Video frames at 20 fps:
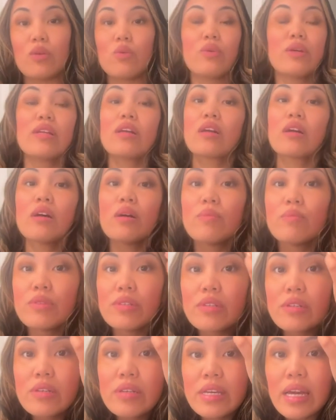when it comes
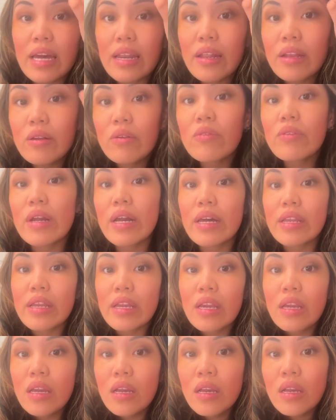to getting ready